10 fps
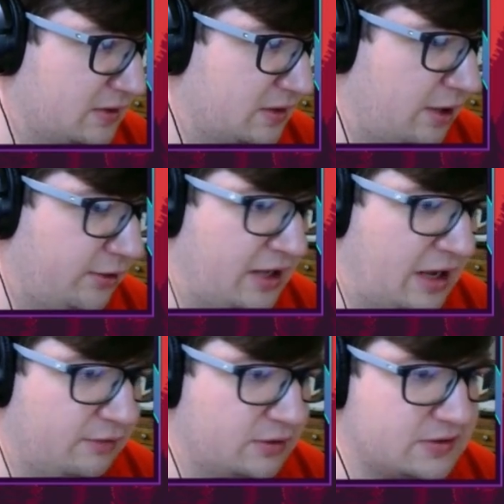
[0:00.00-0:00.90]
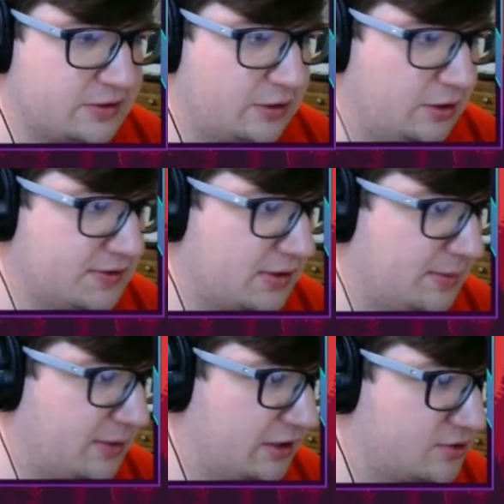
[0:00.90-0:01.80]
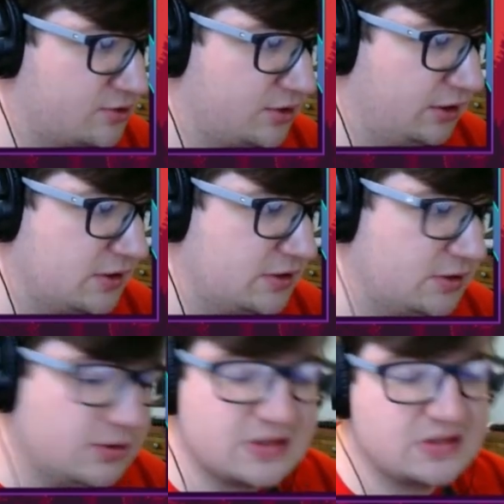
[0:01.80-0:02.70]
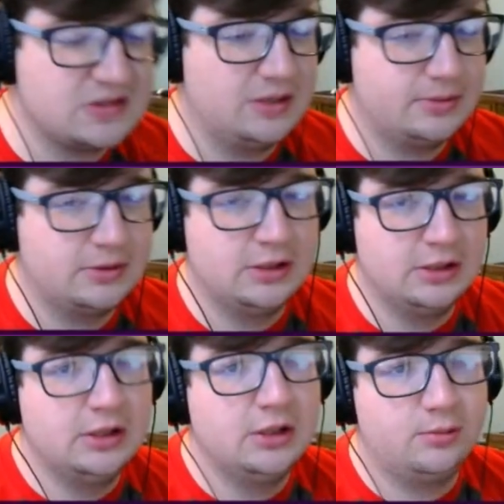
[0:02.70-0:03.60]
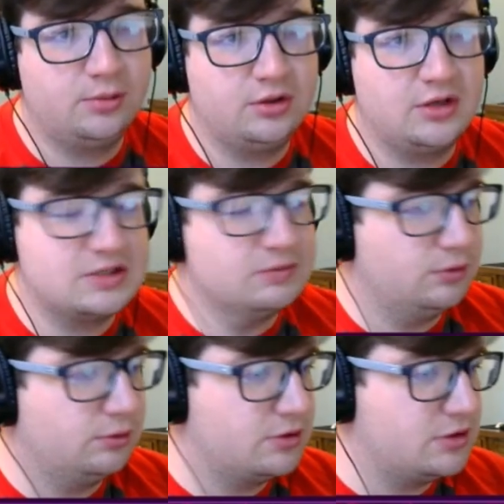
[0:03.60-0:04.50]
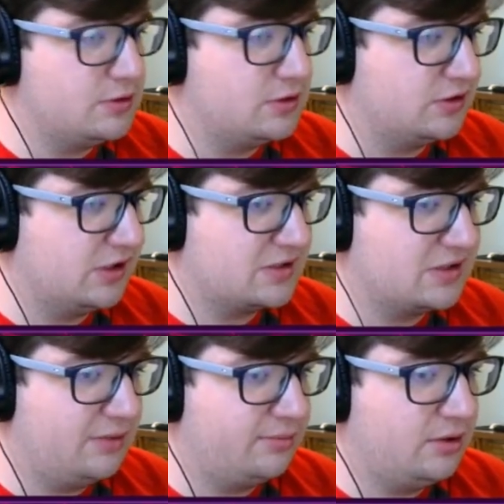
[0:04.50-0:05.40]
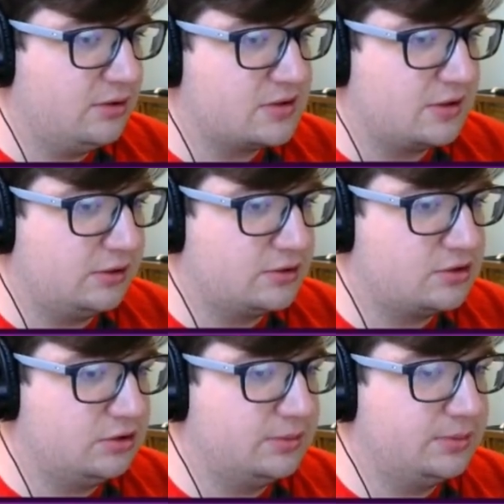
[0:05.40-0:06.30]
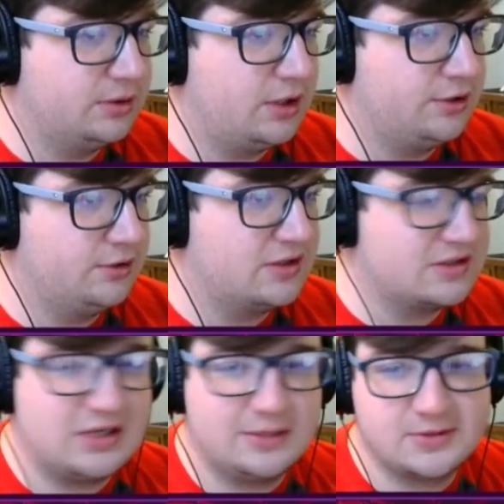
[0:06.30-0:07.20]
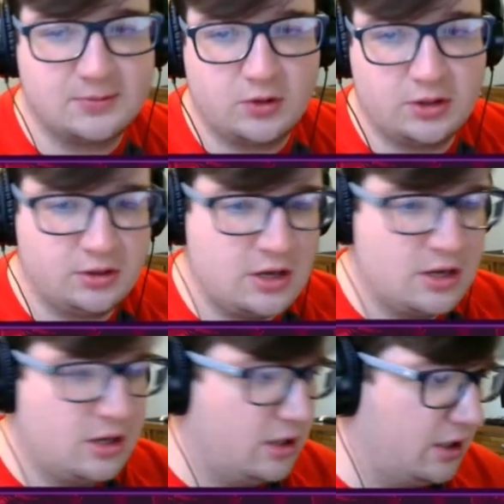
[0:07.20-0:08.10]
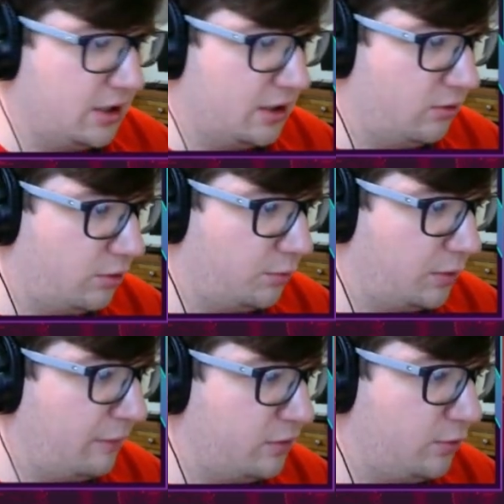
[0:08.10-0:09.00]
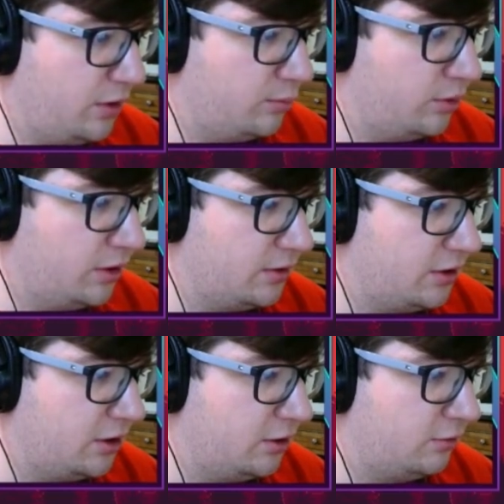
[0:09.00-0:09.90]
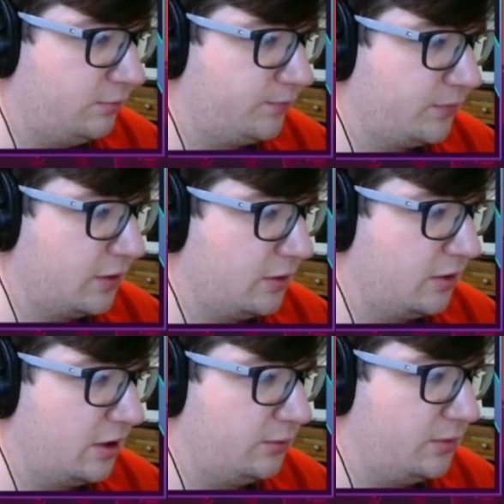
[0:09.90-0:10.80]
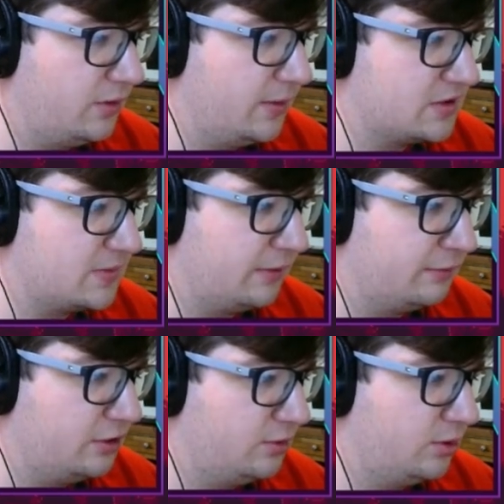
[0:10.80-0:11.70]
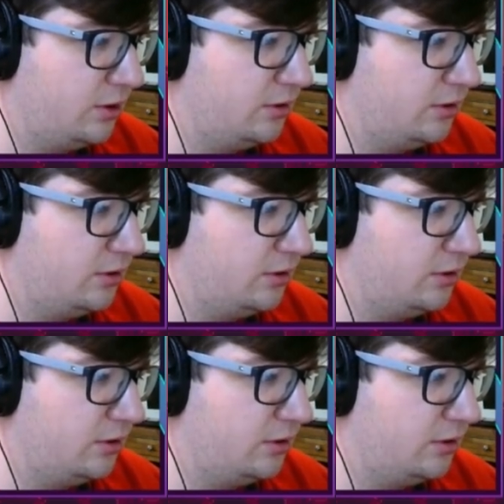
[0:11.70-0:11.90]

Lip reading: I already have it installed, so I'm not actually going to do this step, but you guys will choose your desktop here so that it'll show up on your desktop somewhere, or wherever you want to put it. You know, that would be the best spot for you to put it.